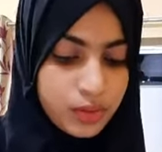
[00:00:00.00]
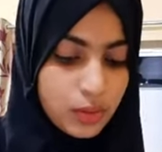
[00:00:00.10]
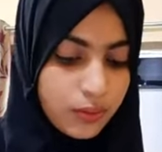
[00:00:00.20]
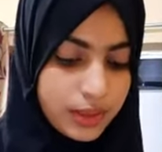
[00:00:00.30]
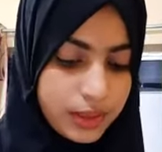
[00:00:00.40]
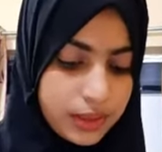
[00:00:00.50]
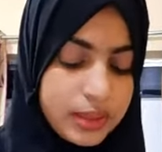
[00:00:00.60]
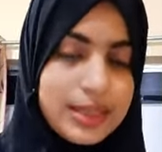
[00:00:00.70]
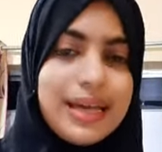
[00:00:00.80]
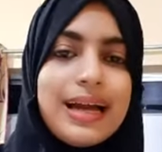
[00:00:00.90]
Over here,
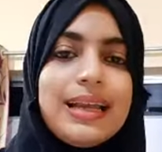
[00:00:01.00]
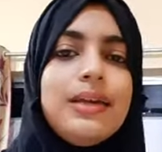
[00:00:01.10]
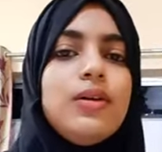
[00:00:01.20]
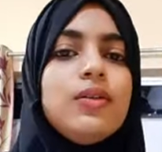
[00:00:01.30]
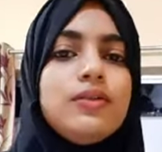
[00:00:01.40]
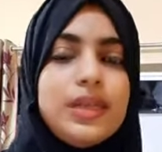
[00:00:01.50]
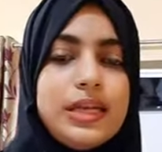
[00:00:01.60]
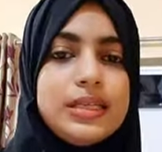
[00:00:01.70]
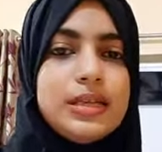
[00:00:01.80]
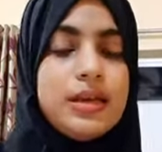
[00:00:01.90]
the cackling of
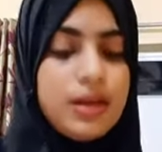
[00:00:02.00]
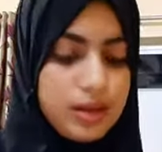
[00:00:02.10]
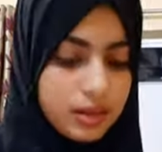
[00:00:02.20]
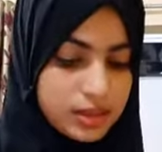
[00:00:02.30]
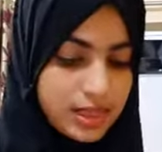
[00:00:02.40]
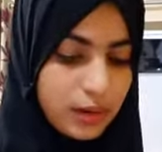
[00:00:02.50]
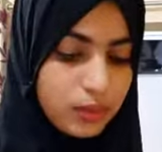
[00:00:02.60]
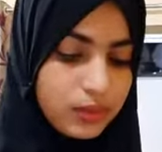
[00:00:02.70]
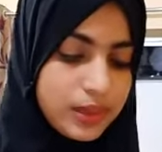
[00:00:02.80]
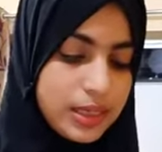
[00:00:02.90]
geese, the sound
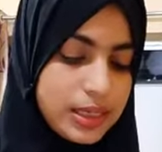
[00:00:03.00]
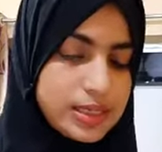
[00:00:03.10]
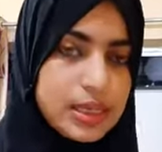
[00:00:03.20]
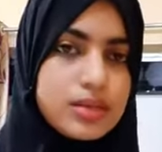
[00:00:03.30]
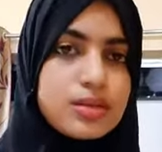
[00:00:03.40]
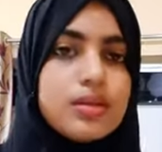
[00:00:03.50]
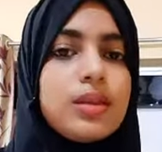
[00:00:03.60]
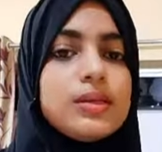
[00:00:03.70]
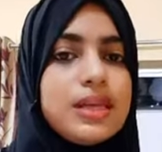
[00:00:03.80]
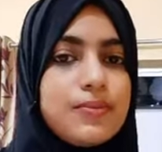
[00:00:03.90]
of the geese is
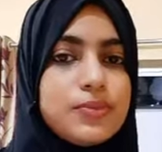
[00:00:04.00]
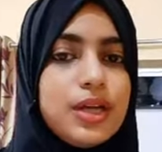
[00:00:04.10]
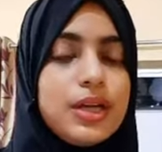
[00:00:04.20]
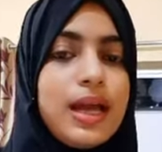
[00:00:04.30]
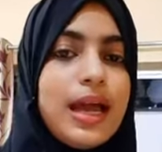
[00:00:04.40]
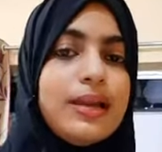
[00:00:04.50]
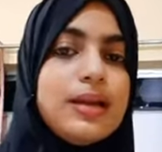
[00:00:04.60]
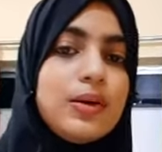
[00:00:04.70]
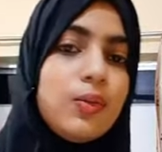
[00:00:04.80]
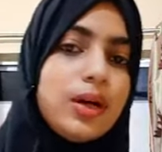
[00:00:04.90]
the subject,
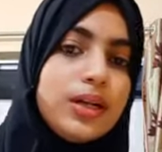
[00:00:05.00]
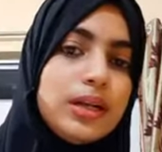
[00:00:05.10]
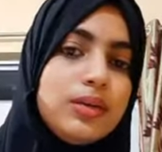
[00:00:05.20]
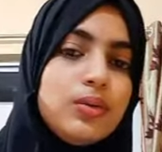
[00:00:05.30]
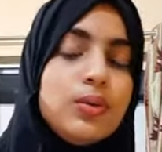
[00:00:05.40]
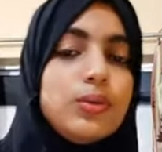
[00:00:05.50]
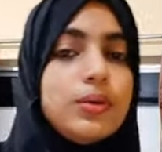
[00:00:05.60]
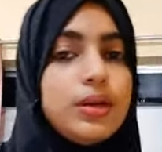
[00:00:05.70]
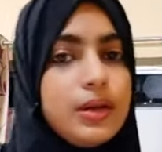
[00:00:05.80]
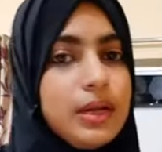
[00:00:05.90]
and what did it do?
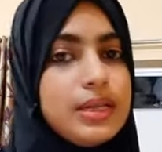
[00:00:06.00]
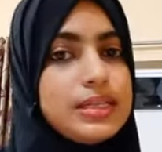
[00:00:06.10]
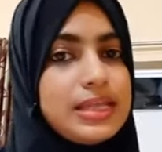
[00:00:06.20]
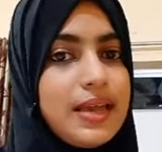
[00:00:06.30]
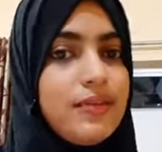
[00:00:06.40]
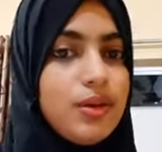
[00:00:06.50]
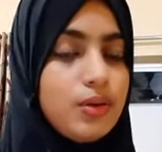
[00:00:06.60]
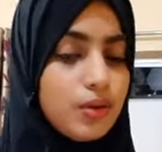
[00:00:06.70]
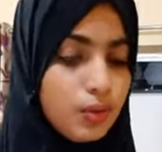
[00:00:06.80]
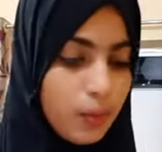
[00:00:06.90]
It
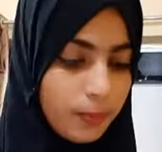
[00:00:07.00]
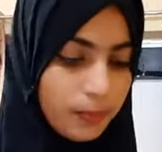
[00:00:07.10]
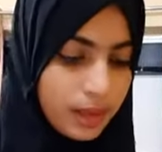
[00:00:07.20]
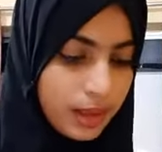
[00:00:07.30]
saved Rome.